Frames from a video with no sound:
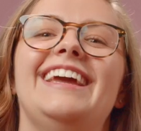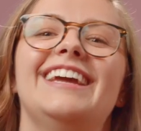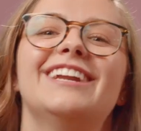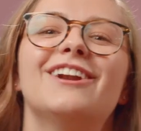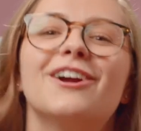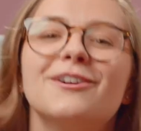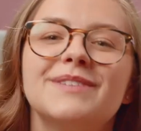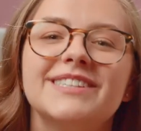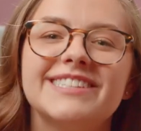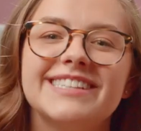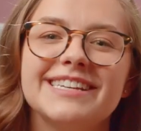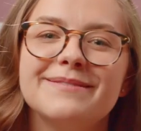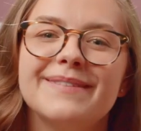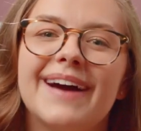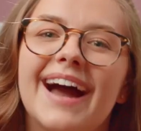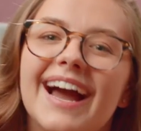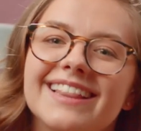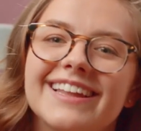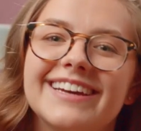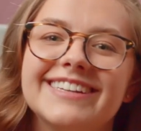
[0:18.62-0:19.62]
In our museum
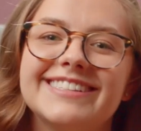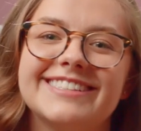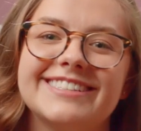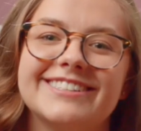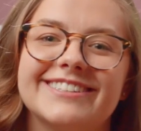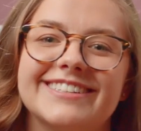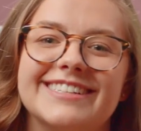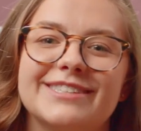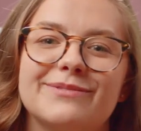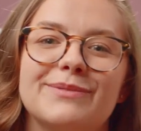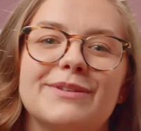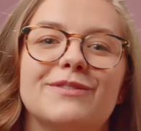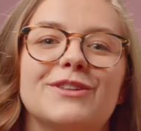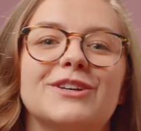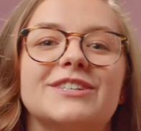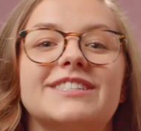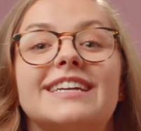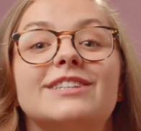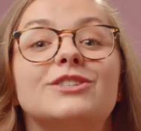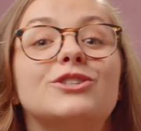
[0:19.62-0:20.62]
highlight series, we've
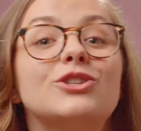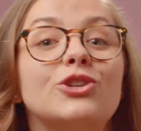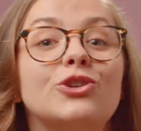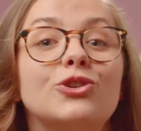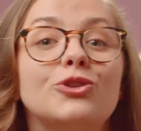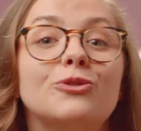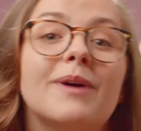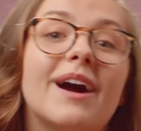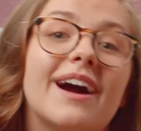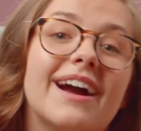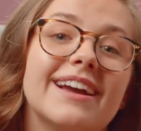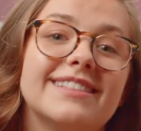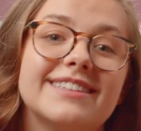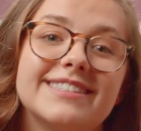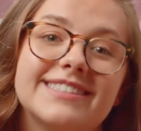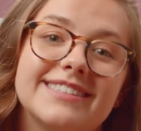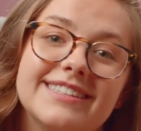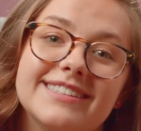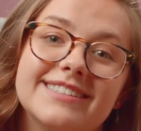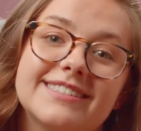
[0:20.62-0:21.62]
looked at two behind the
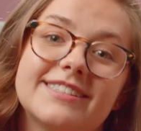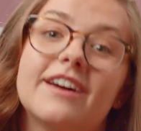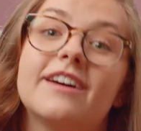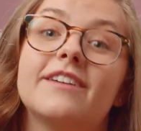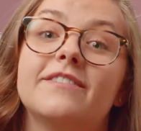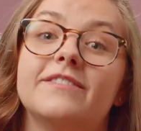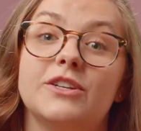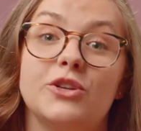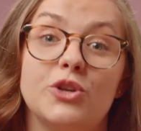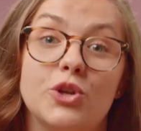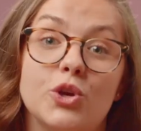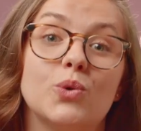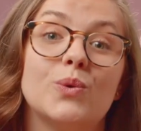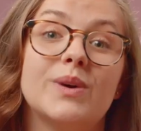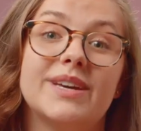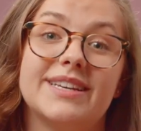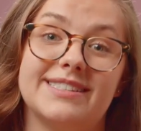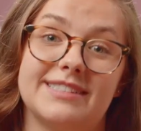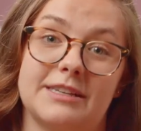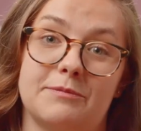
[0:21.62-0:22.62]
scenes of new
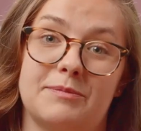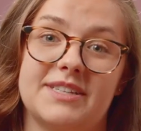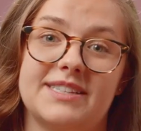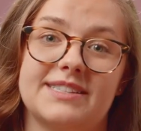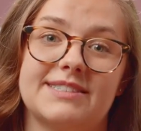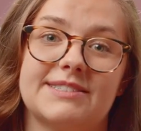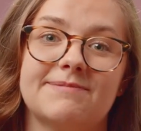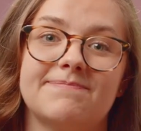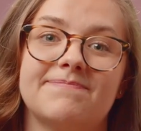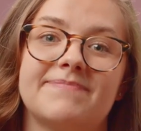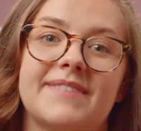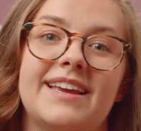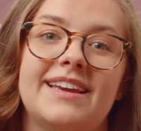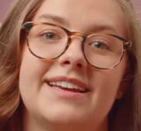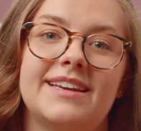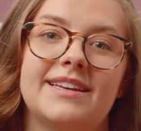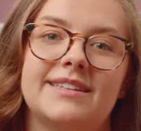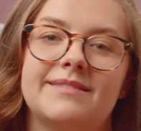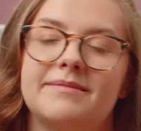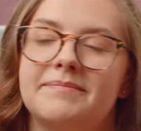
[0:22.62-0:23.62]
exhibits.
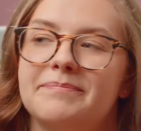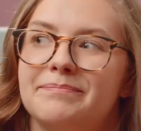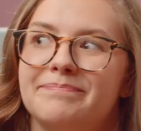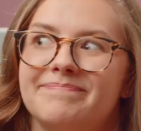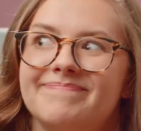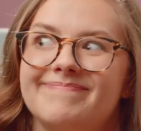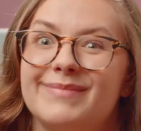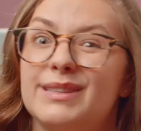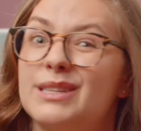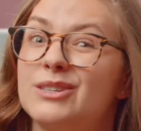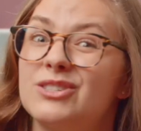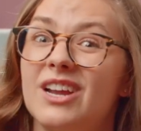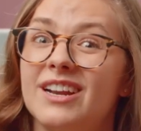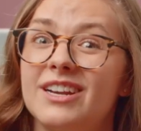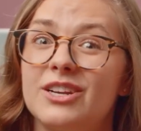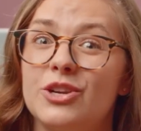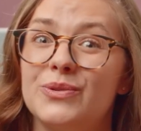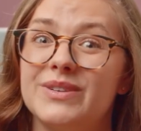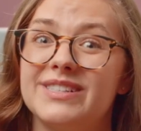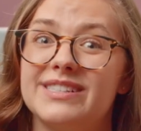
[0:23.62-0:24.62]
But there's not
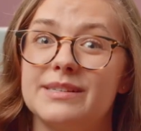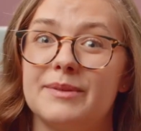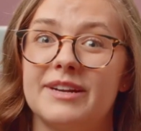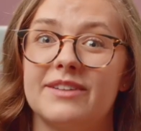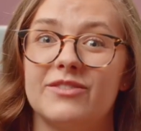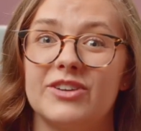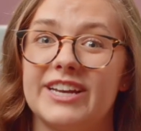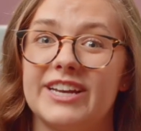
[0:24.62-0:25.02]
a new exhibit every